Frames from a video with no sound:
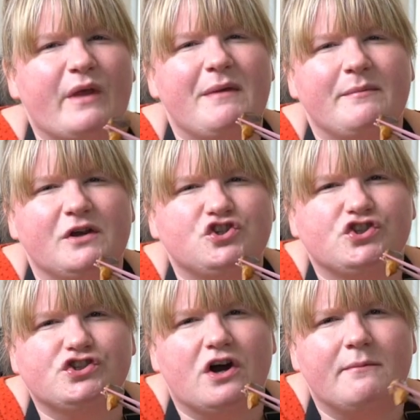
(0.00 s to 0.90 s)
Maybe I
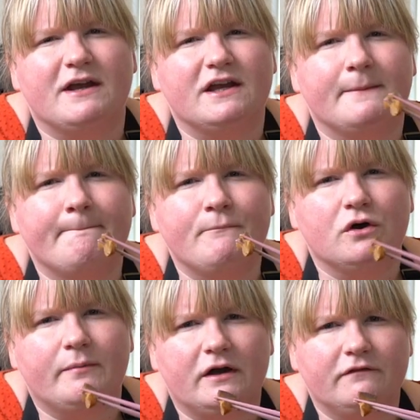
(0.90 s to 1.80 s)
should start making
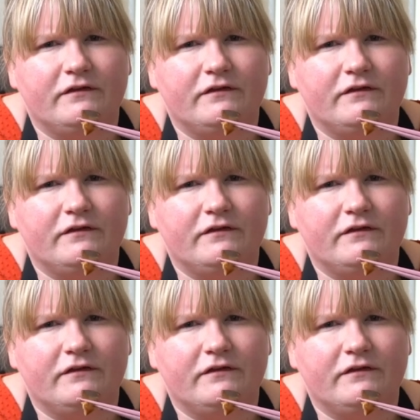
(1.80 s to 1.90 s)
mukbang